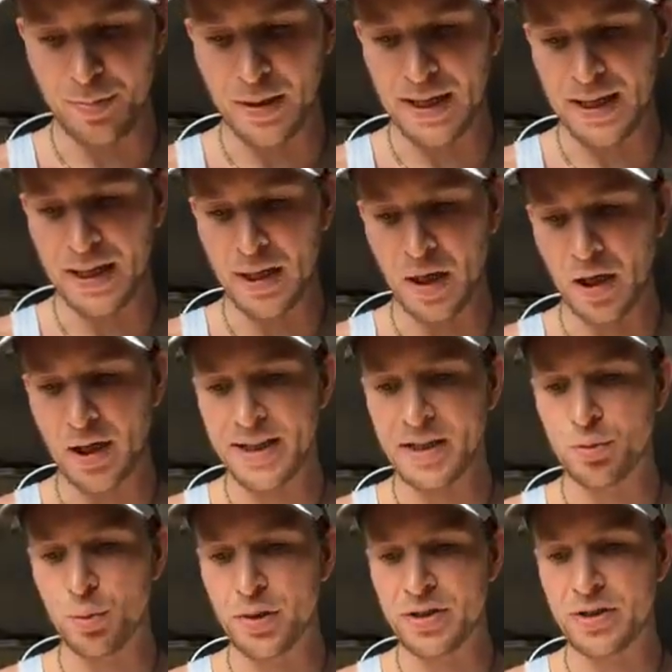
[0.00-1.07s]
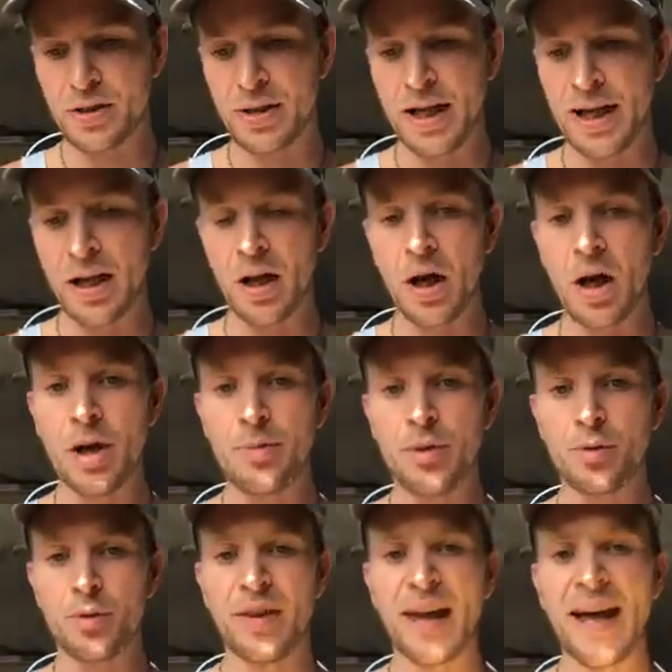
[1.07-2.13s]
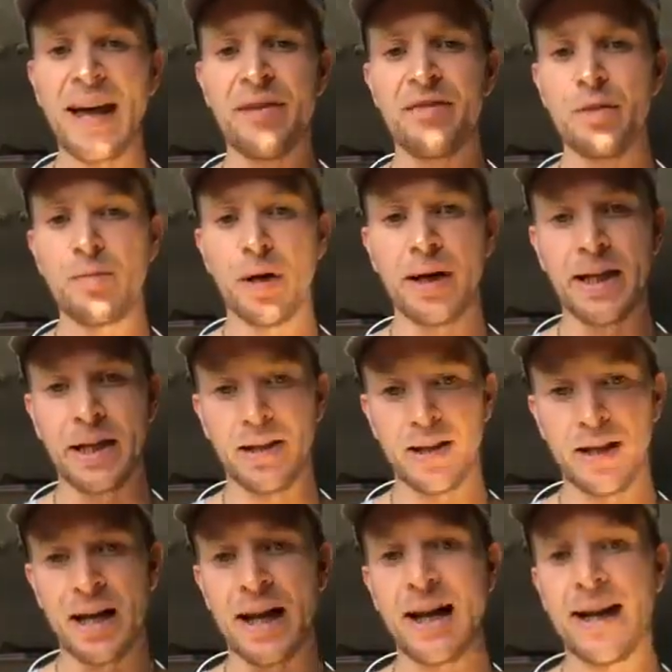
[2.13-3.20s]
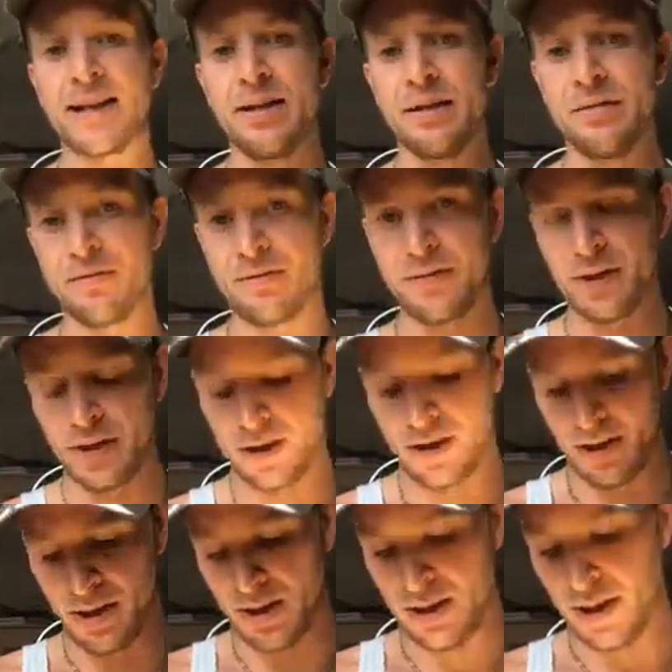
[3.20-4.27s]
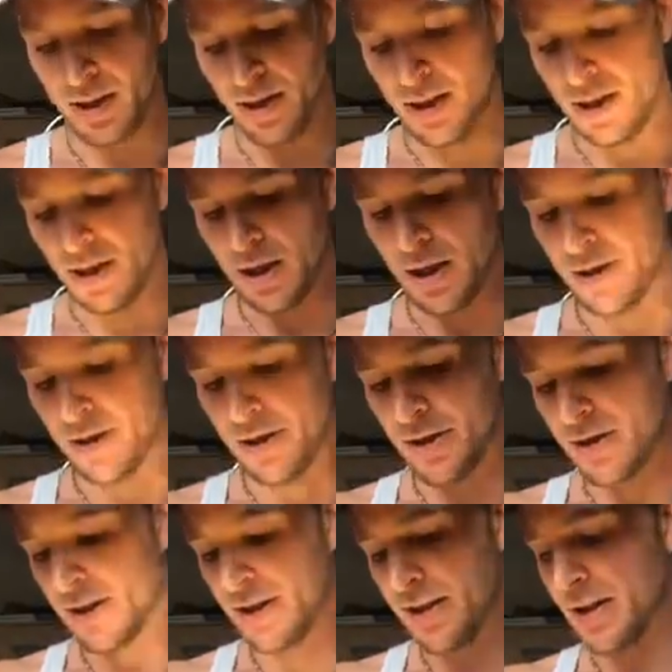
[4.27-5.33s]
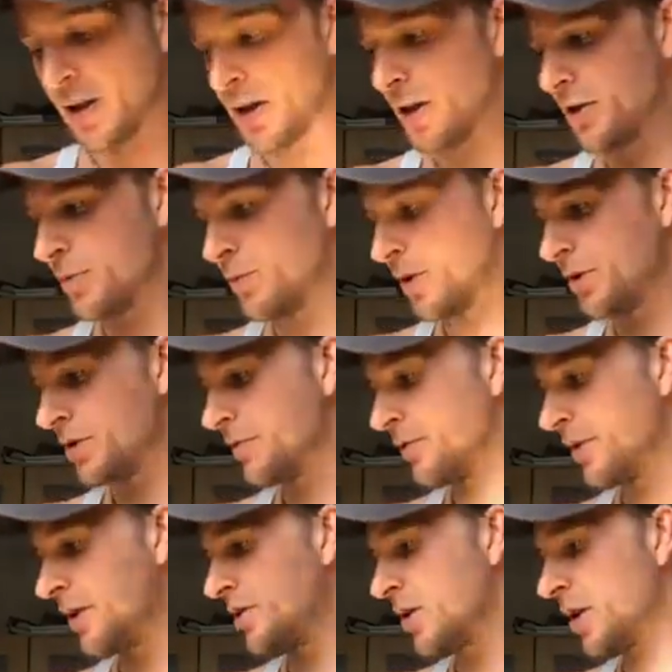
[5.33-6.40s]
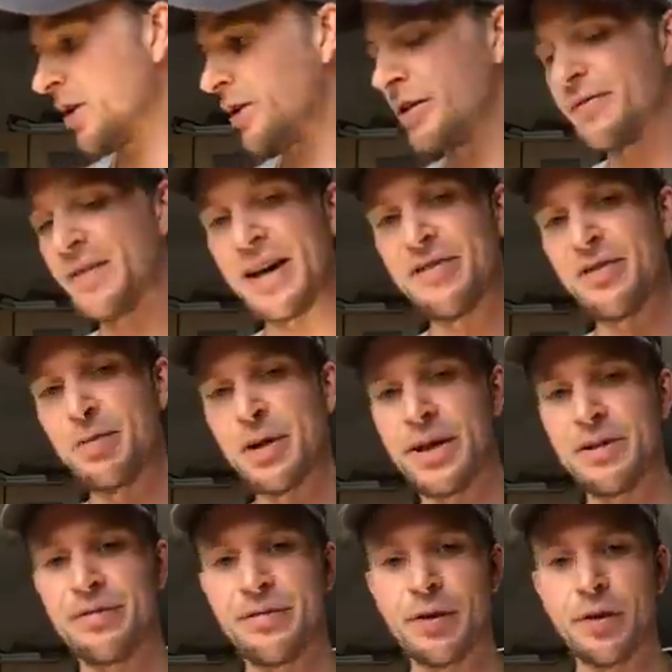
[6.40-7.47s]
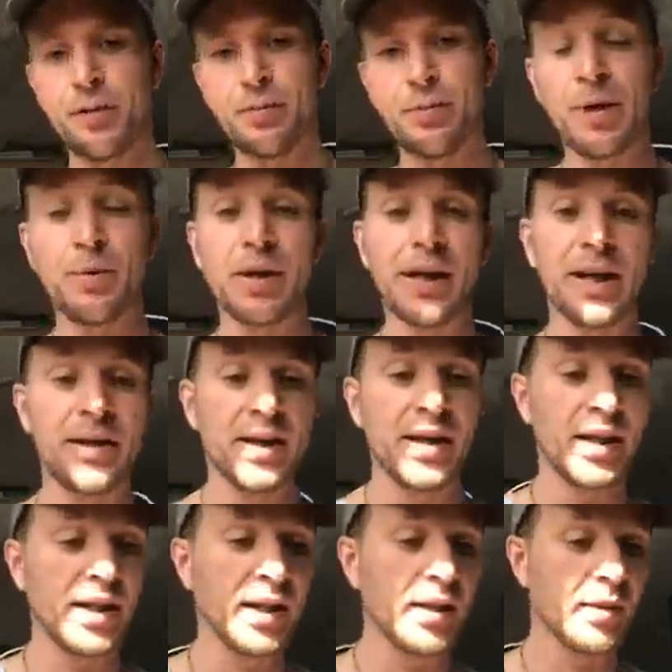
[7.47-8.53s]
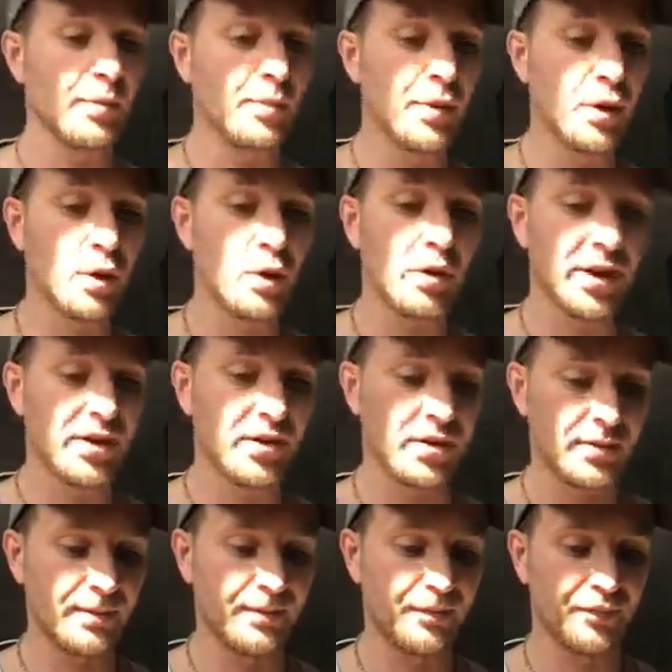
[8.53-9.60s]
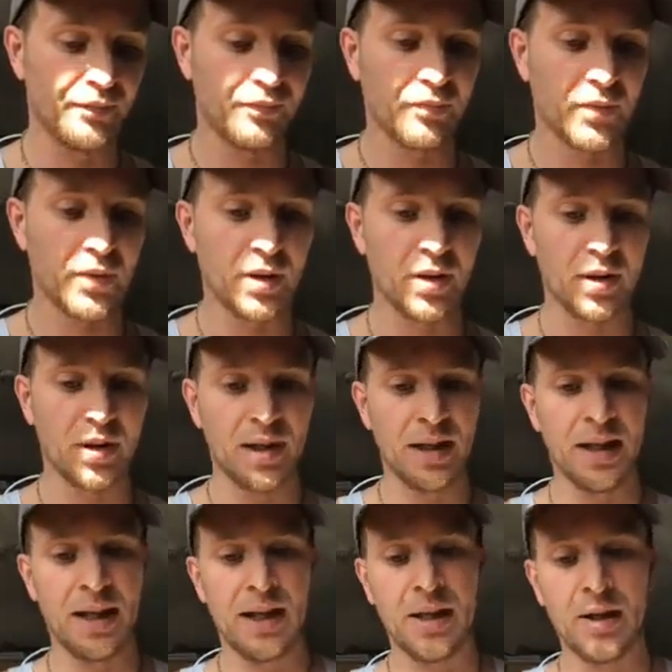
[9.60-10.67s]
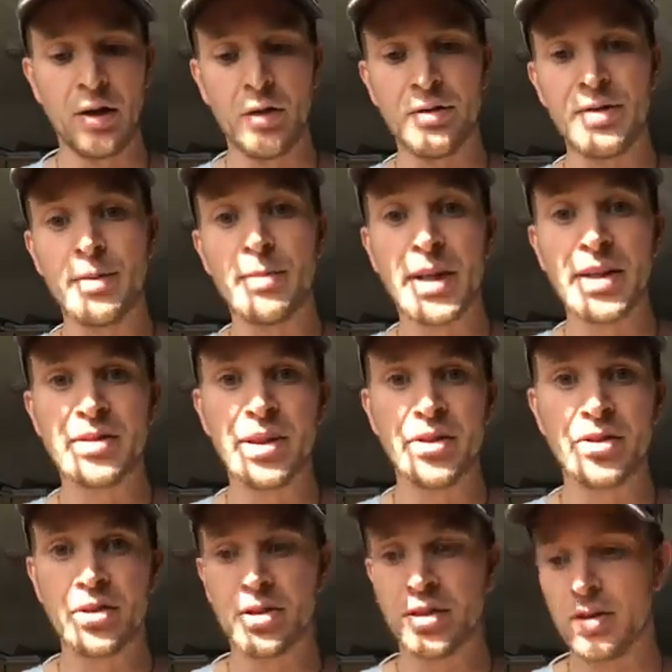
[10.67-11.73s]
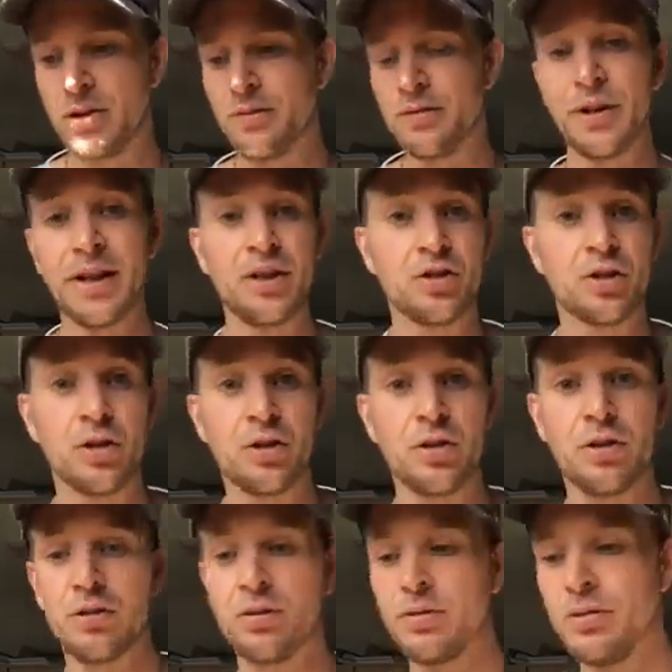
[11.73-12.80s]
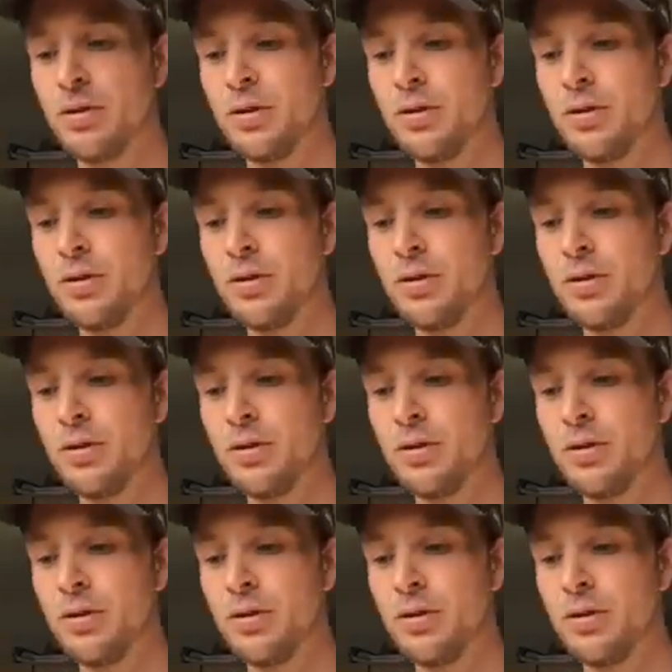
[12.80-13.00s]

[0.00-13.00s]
be in highest wisdom and alignment with everybody, the collective, on earth and in the cosmos, for the entire good of everybody involved. May we get the purest and loving message for each and all.